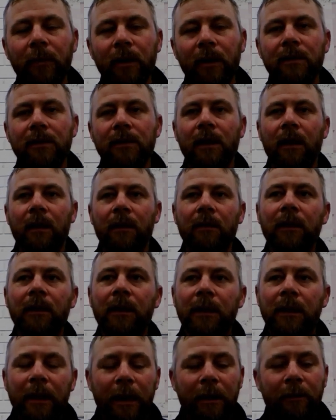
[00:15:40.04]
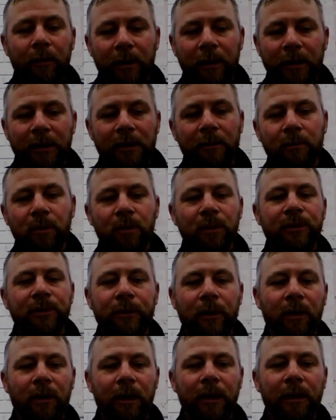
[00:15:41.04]
So, and when there's a
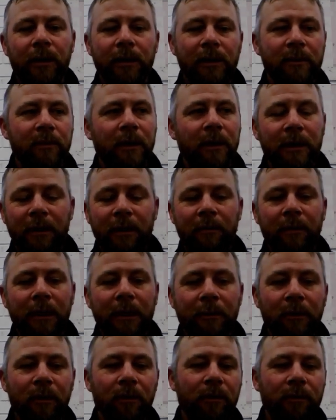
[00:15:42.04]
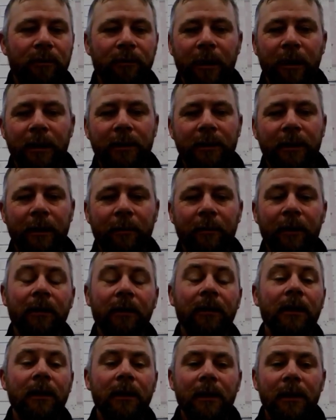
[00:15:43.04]
bushfire, there's plenty of people, or a flood
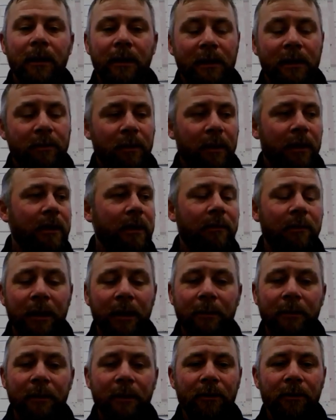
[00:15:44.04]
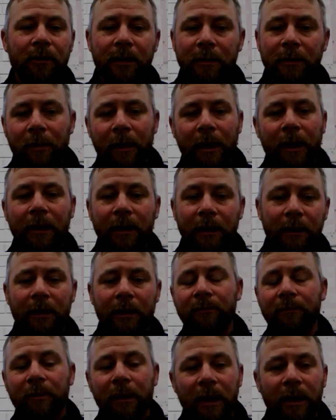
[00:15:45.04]
coming, there's plenty of people that are in a panic,
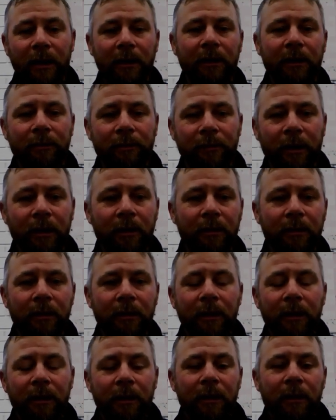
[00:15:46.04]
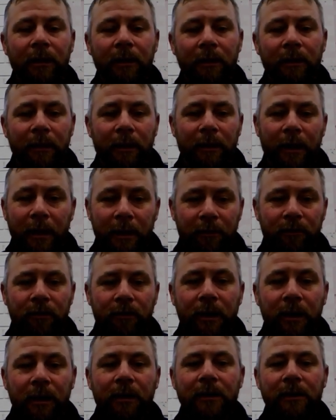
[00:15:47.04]
they park their float, the
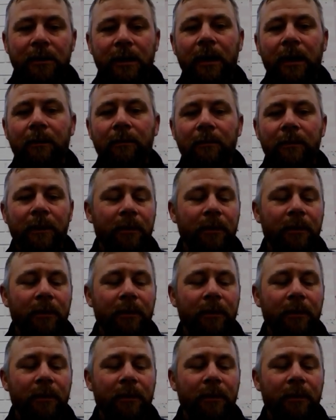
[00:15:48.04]
adrenaline's up,